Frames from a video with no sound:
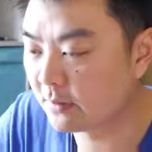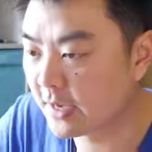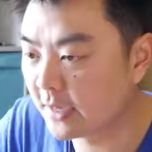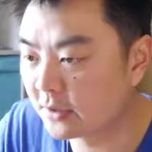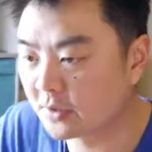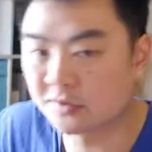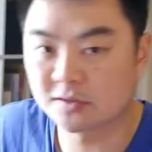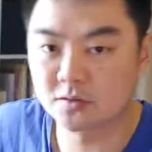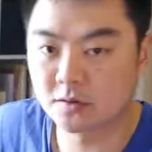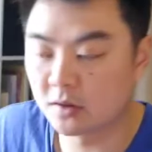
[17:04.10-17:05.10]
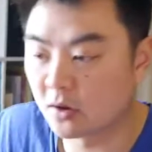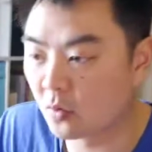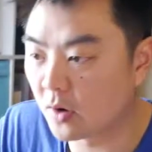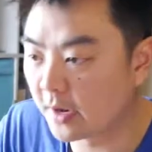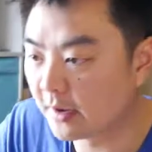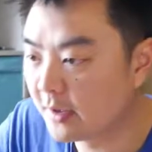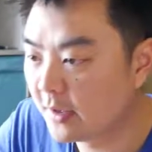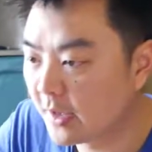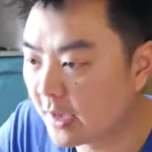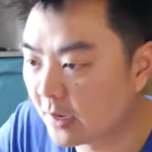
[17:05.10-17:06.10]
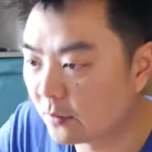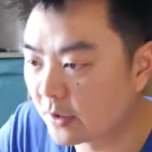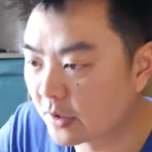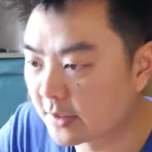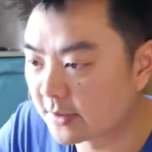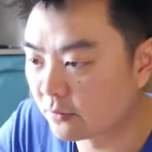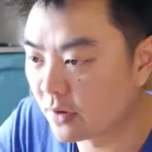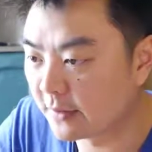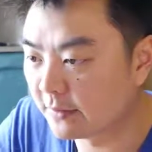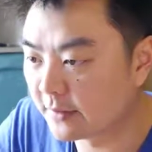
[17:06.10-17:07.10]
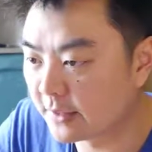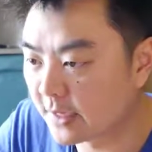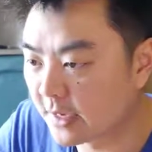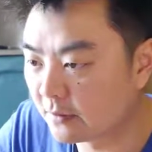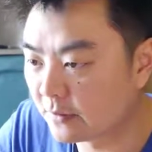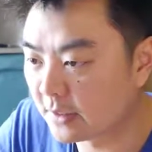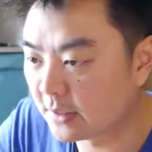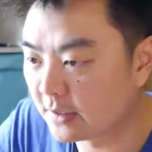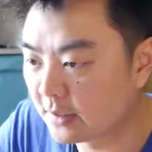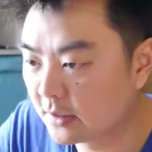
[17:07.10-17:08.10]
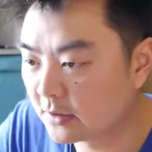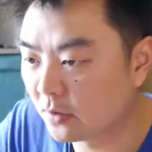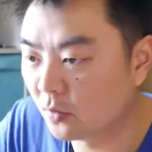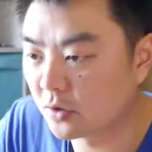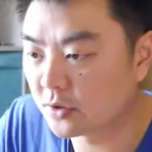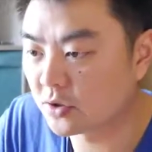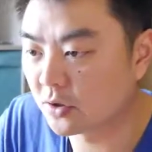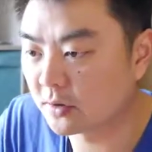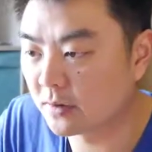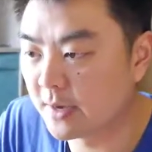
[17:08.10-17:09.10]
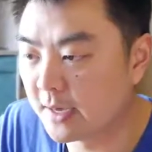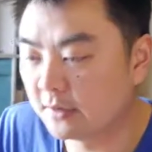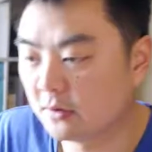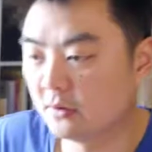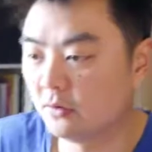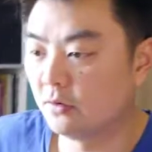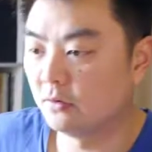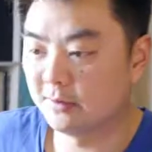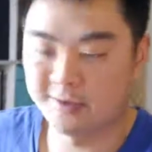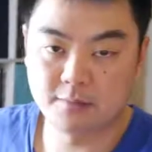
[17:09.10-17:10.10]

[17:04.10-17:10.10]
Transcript: command. You can also do it the long way. And we're going to run the enemy.wasShot command on all,